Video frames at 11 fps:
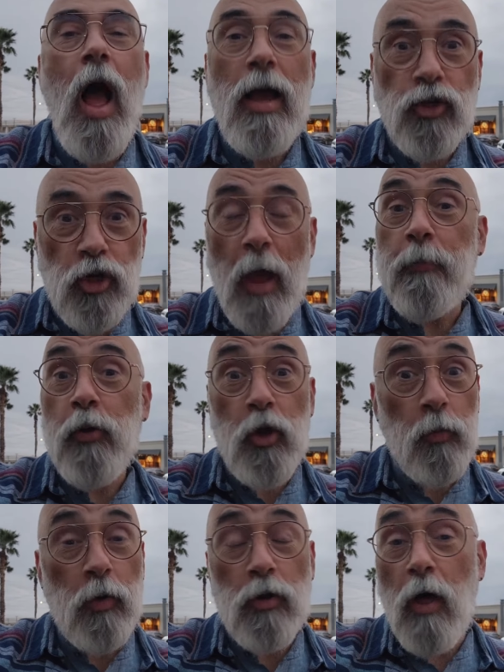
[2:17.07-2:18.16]
I shop at
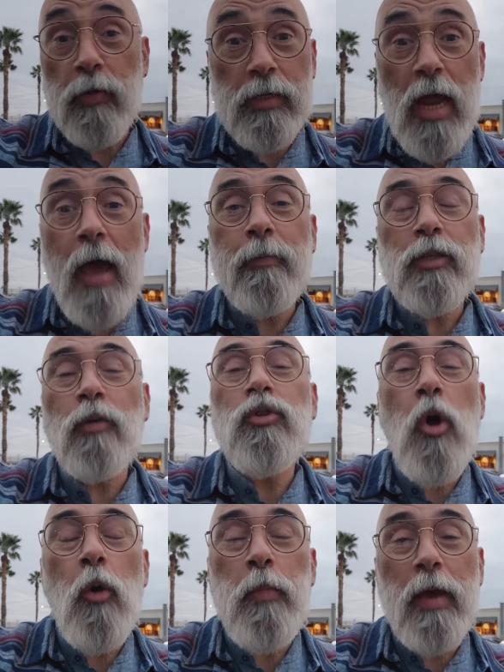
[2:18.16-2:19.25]
Goodwill all the time, so
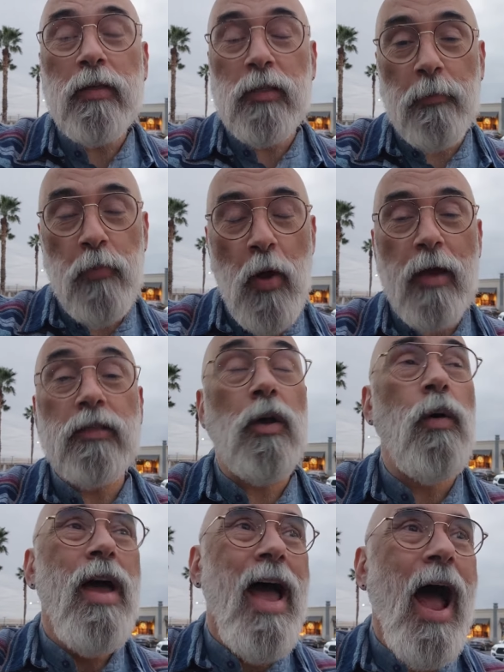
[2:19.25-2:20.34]
no big surprise.
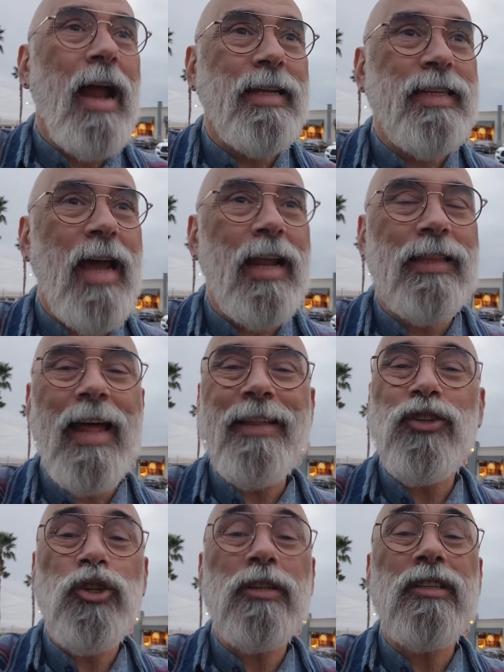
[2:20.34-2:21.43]
So I decided,
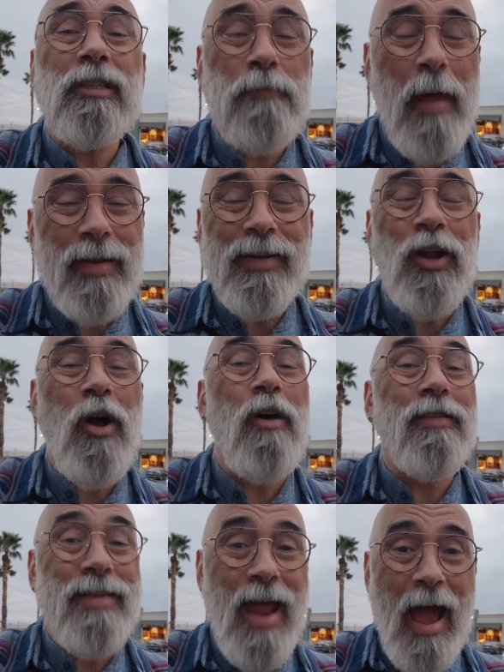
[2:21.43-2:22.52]
let's just spend it
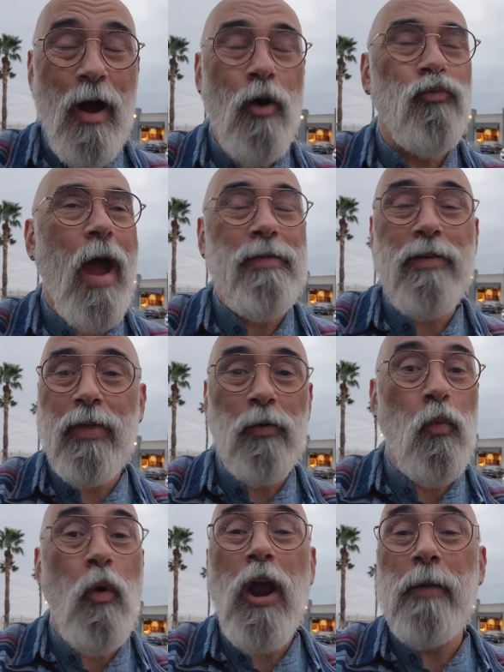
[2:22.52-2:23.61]
all now rather
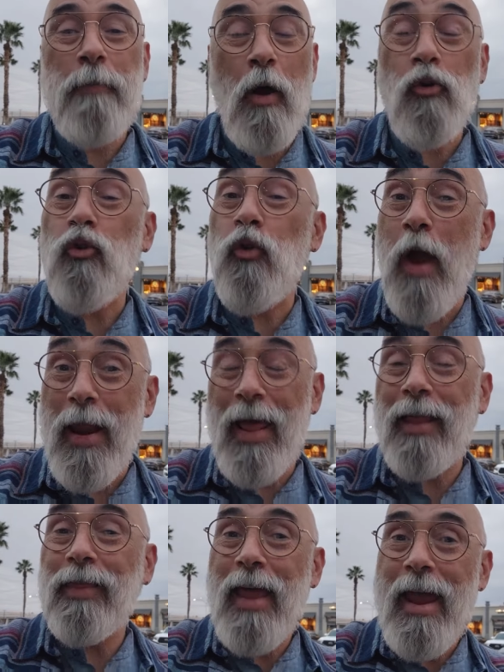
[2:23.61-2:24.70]
than worry about
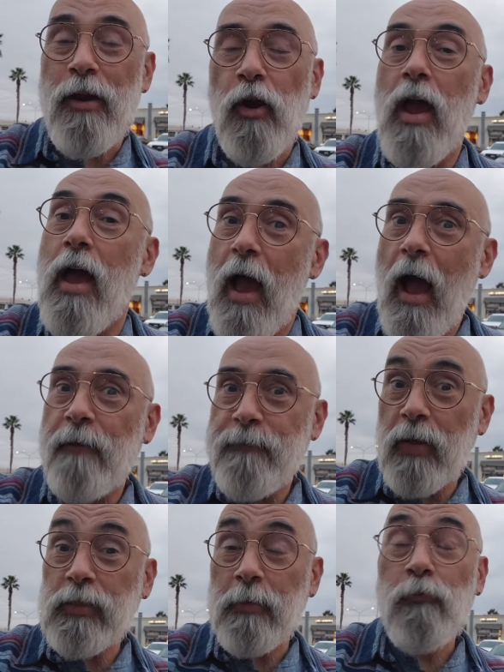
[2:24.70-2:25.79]
credit later. I
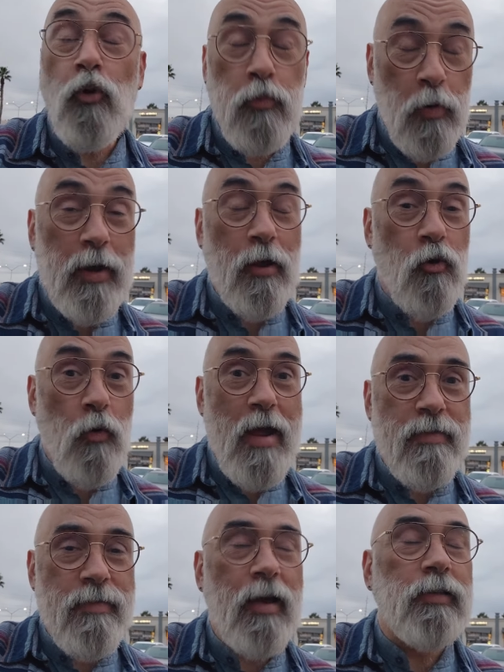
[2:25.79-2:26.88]
found some pretty
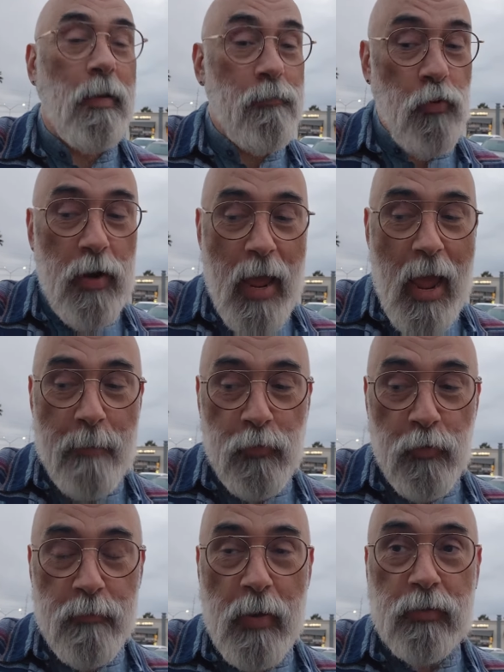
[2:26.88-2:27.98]
great things. I'm pretty happy
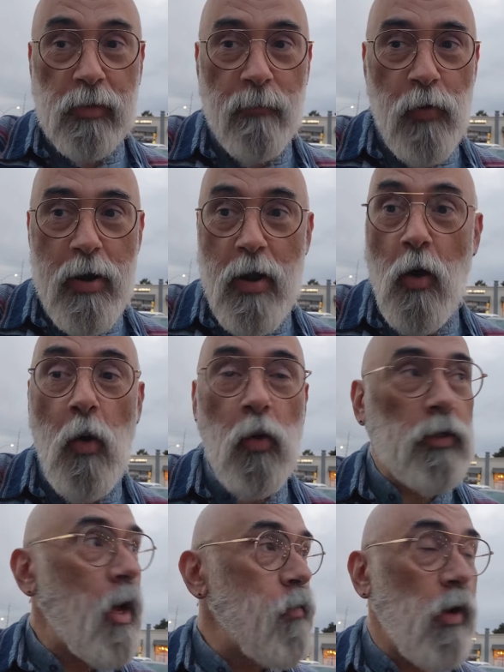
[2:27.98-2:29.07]
with myself right now.
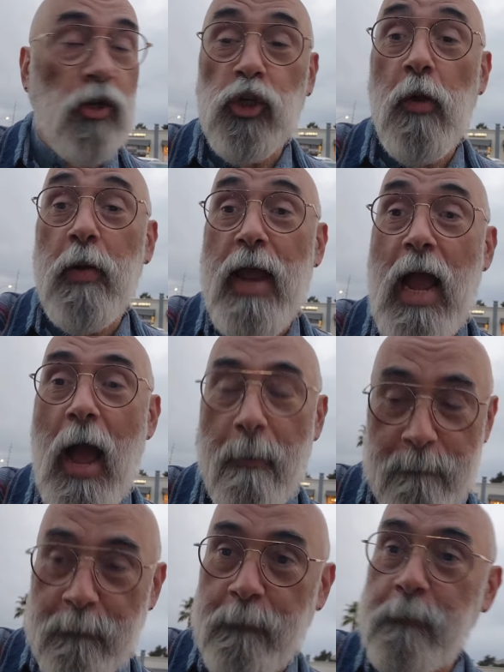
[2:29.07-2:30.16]
Hold on, I'll show you what I got.